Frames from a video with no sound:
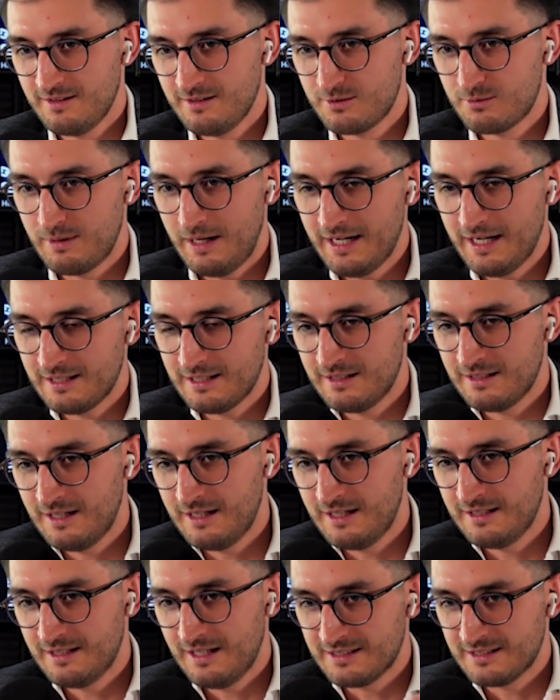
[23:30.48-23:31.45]
right,
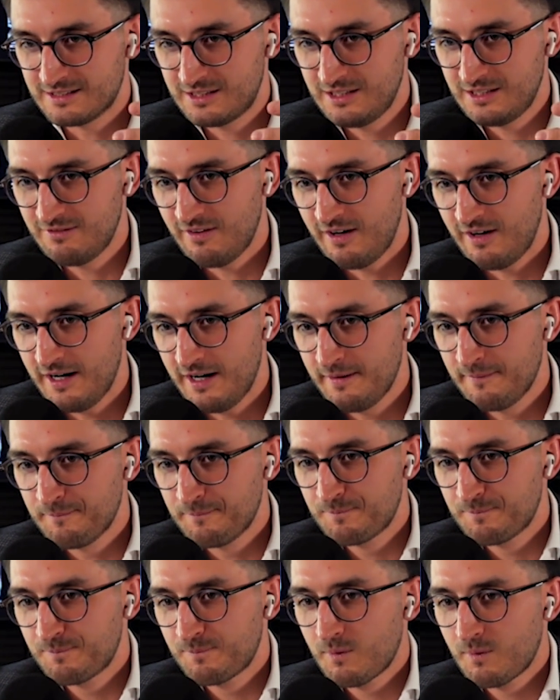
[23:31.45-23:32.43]
and CeFi
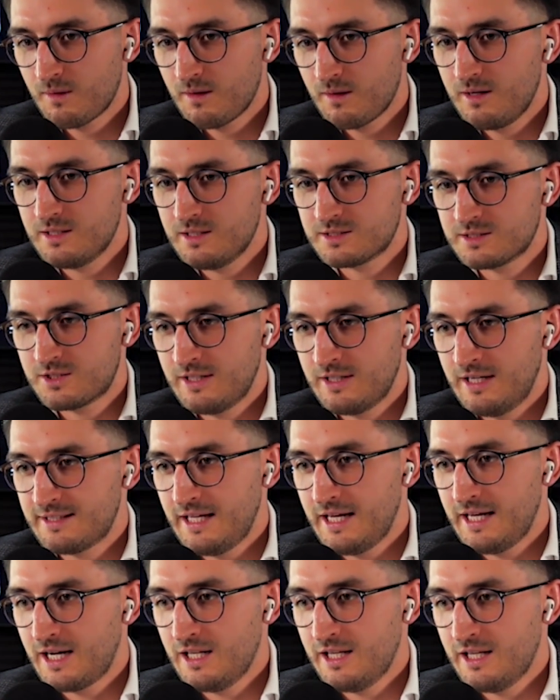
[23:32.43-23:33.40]
is gonna
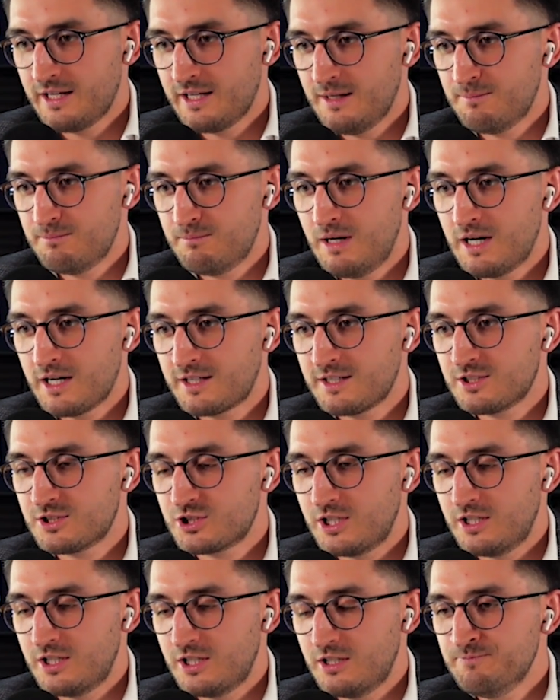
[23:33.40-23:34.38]
take a lot of market
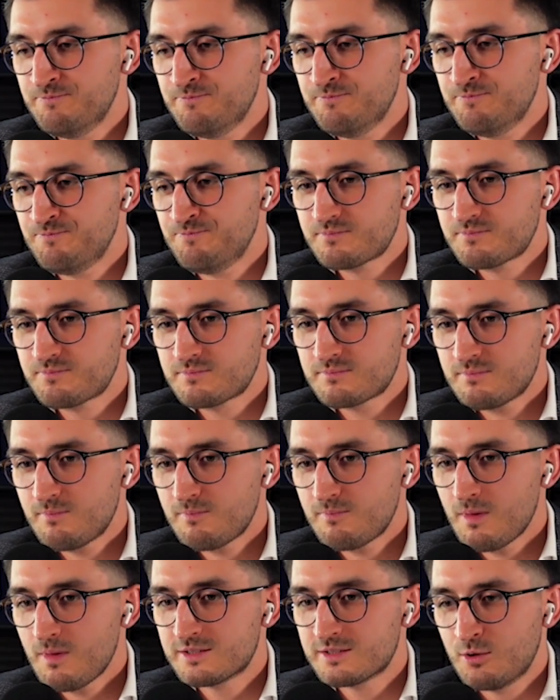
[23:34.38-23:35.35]
share.
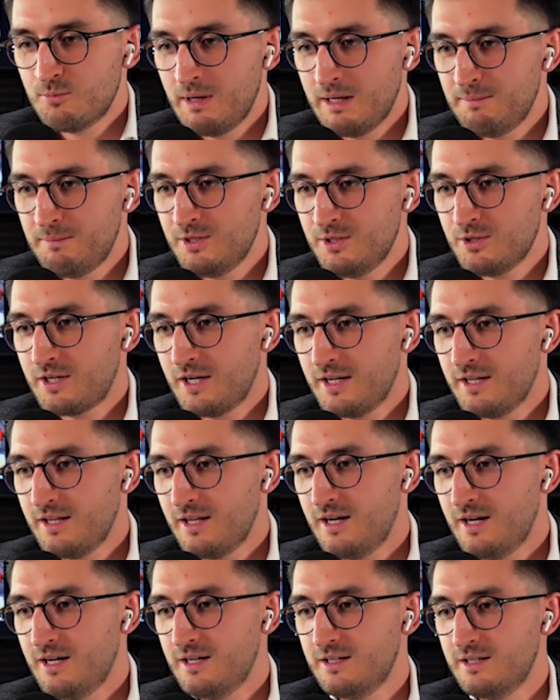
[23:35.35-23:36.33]
So maybe you can
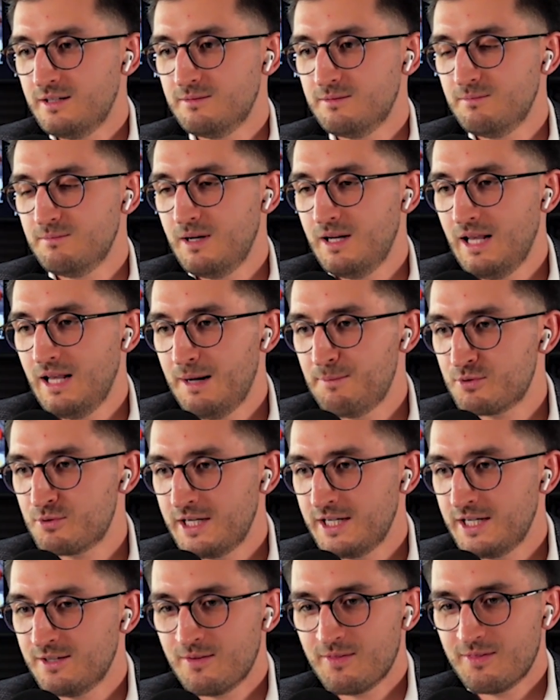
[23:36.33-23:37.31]

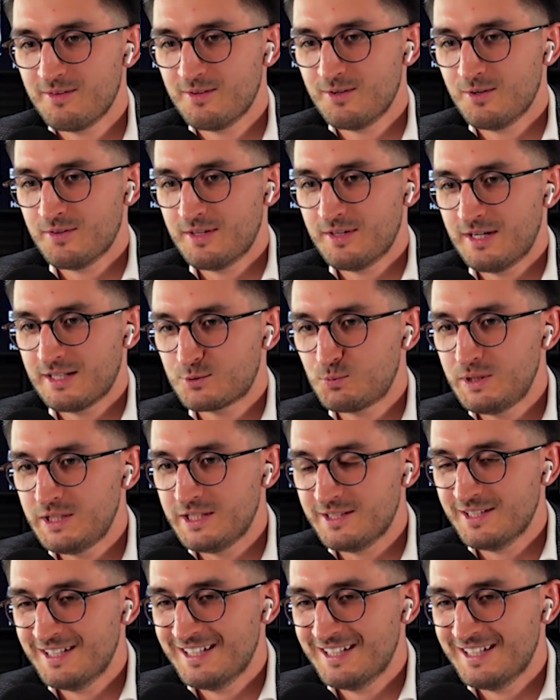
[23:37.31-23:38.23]
elaborate on that tweet.